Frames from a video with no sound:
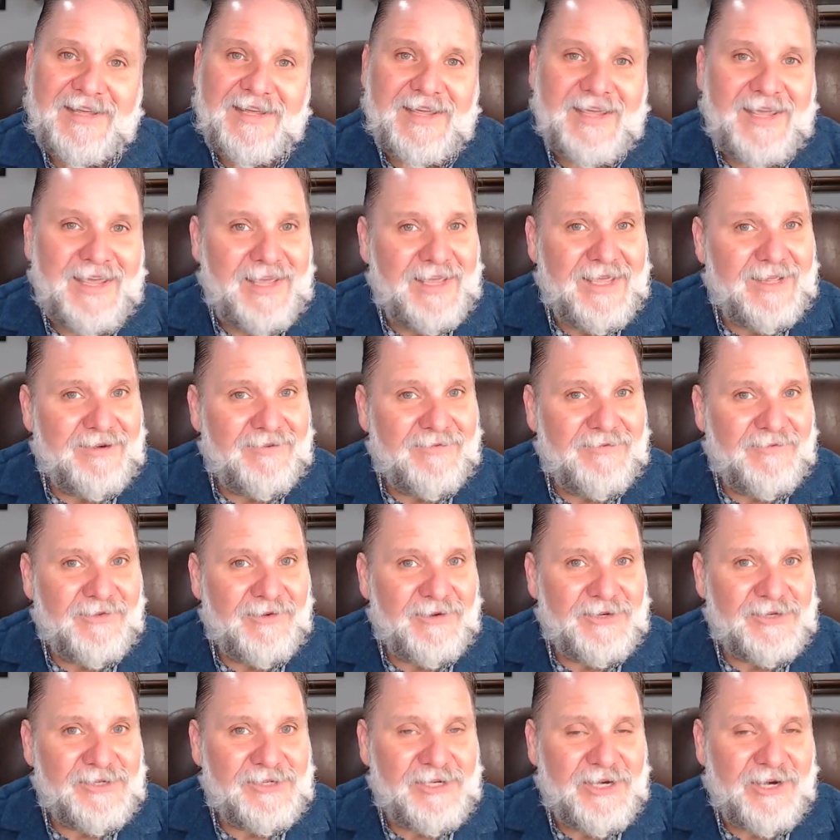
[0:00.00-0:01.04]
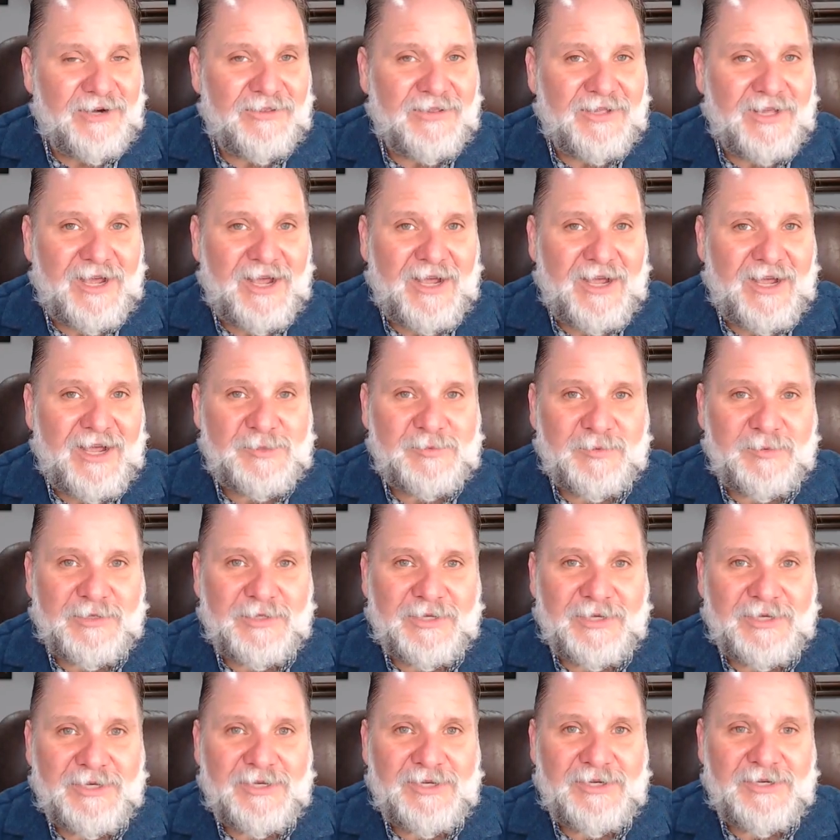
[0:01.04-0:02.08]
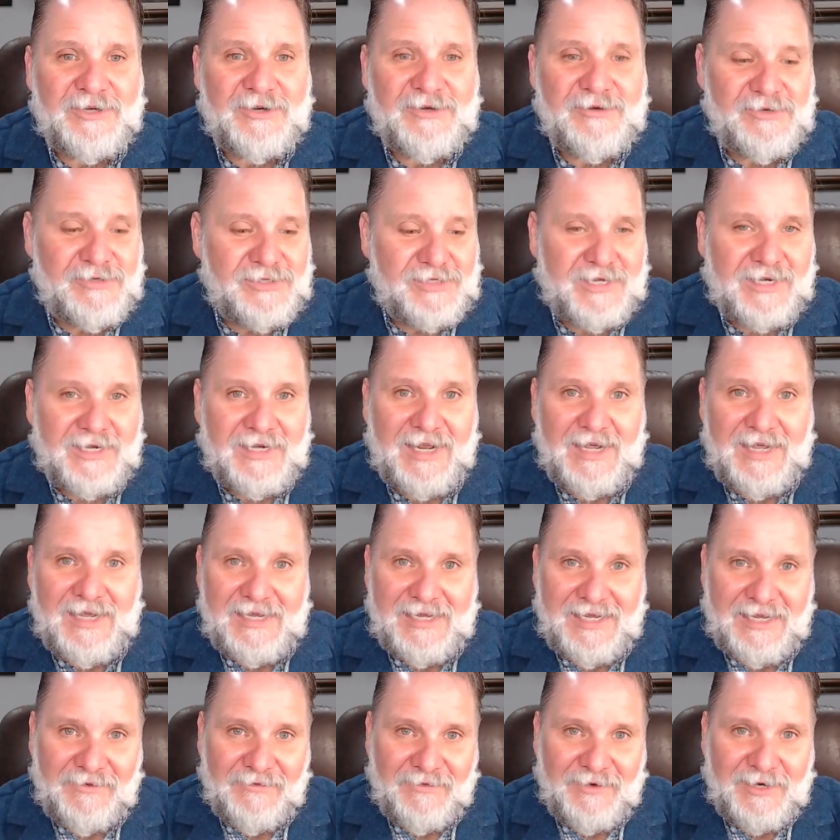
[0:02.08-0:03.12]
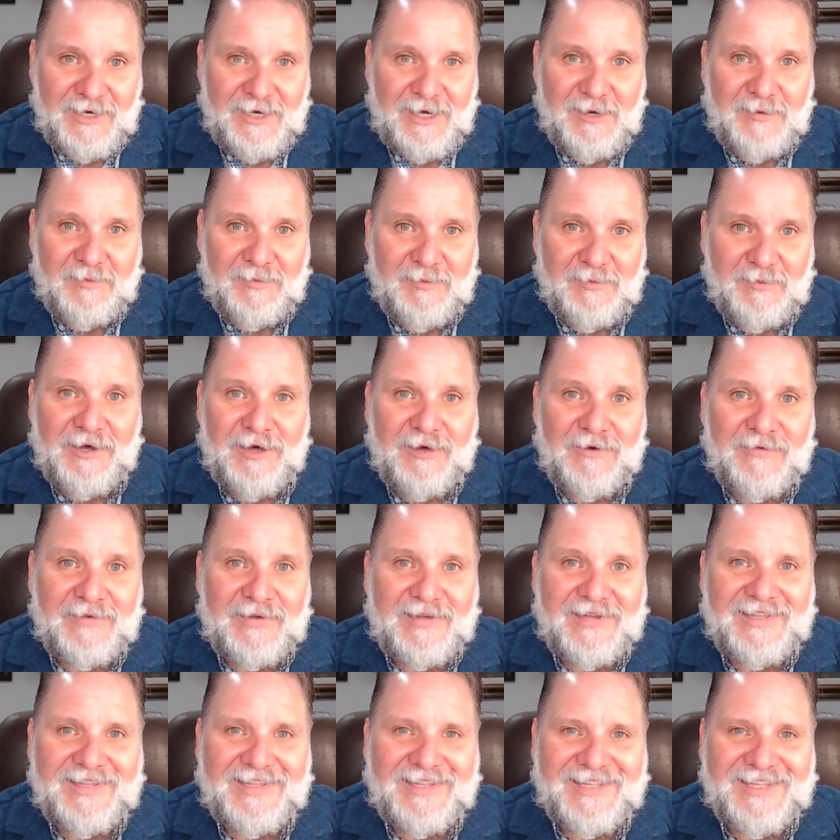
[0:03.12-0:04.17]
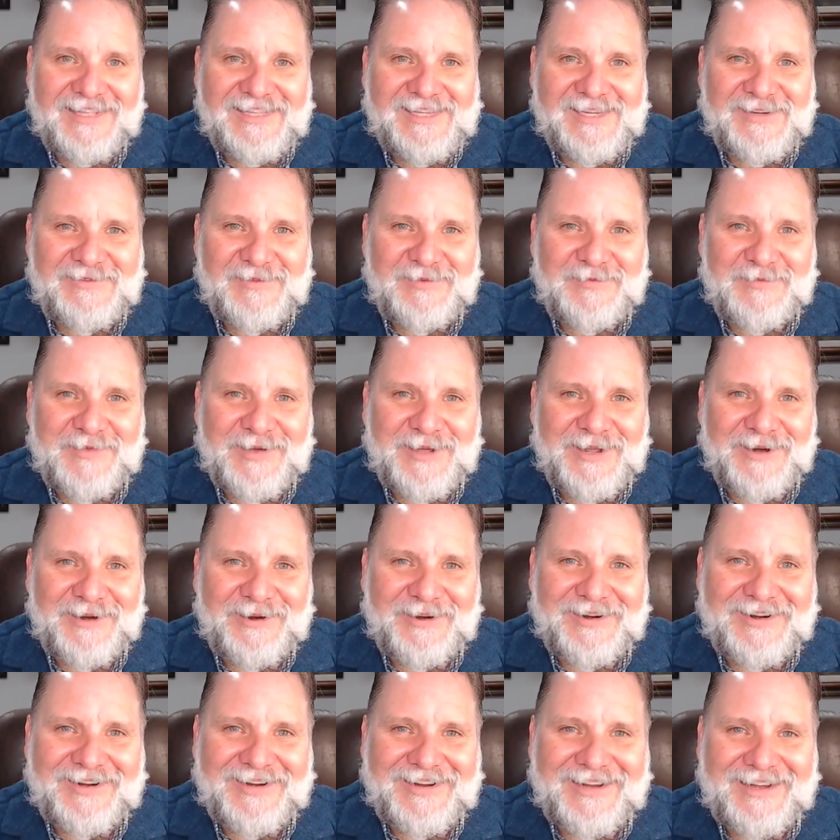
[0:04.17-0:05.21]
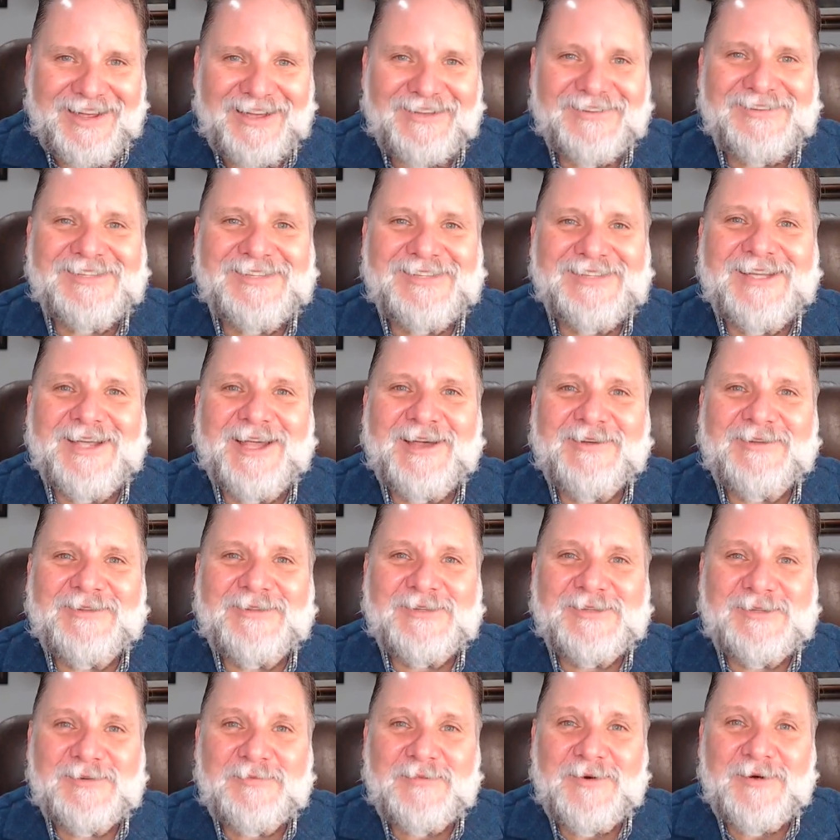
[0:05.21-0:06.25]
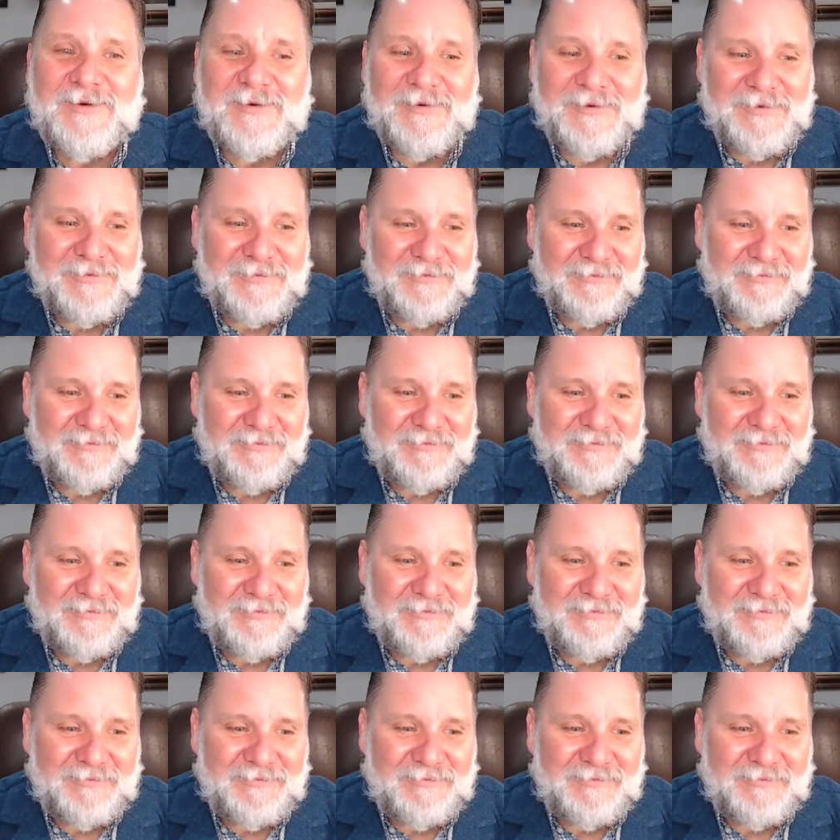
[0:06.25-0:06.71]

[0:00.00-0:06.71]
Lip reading: And if you can share the gospel and the good news, and hey, even a cup of coffee, then it's even better. I'll see y'all tomorrow.